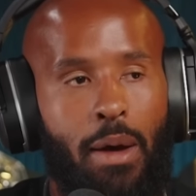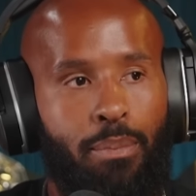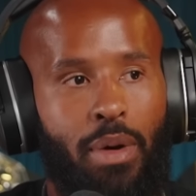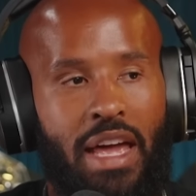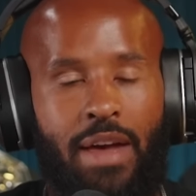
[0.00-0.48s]

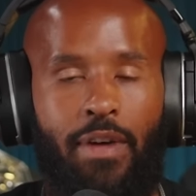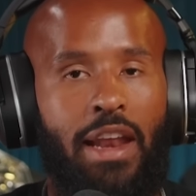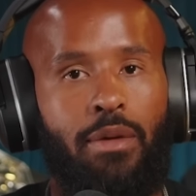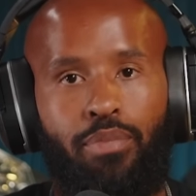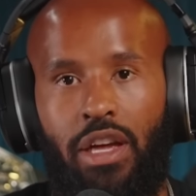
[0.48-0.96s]
But if I
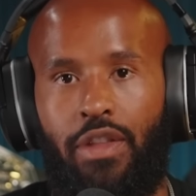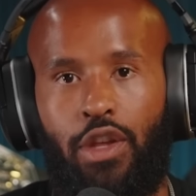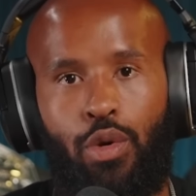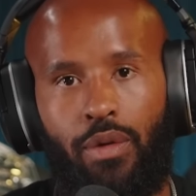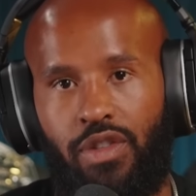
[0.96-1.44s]
didn't play the
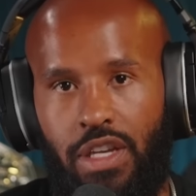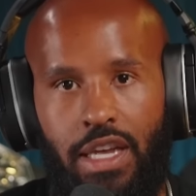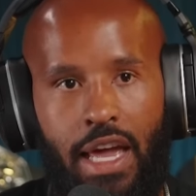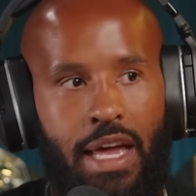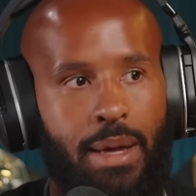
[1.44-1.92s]
UFC
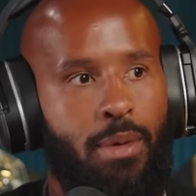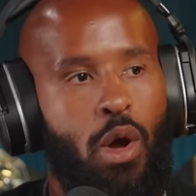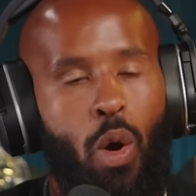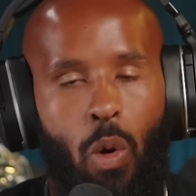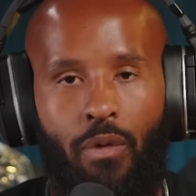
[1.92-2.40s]
game
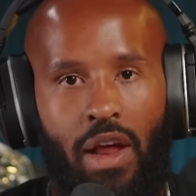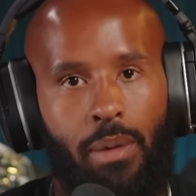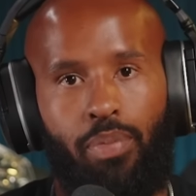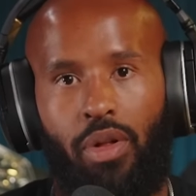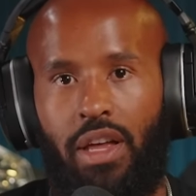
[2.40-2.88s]
or if I
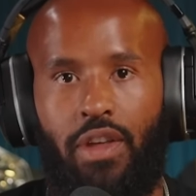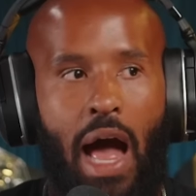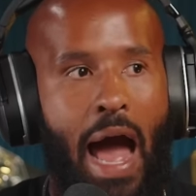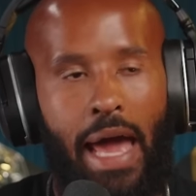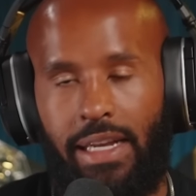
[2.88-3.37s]
didn't play the
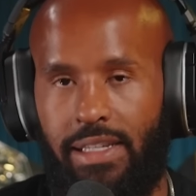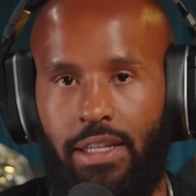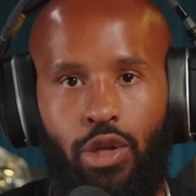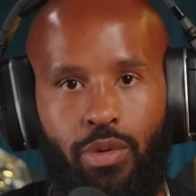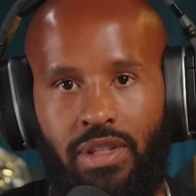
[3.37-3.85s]
hottest
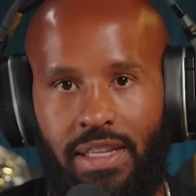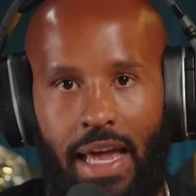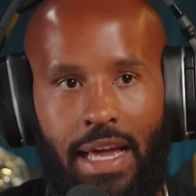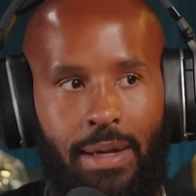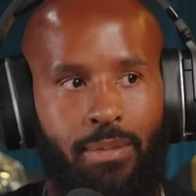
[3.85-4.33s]
and newest
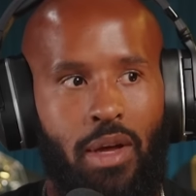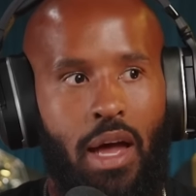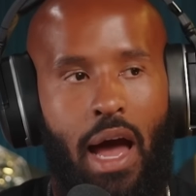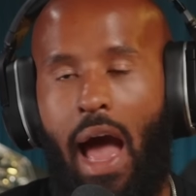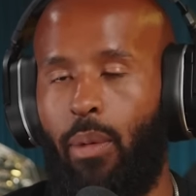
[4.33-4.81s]
game,
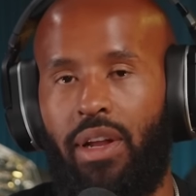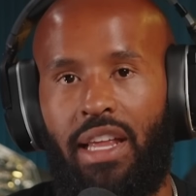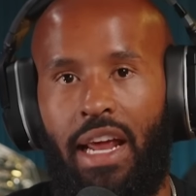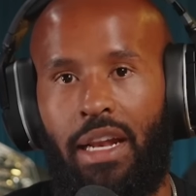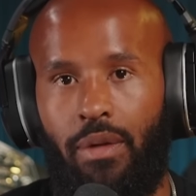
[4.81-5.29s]
I wouldn't
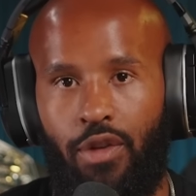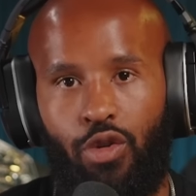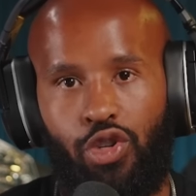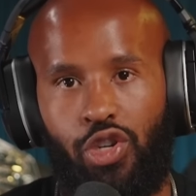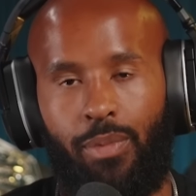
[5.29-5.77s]
get any
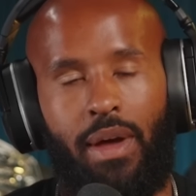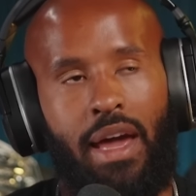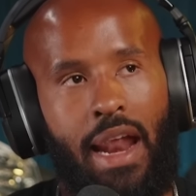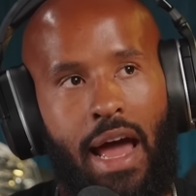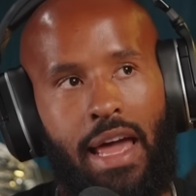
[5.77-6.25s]
viewership. And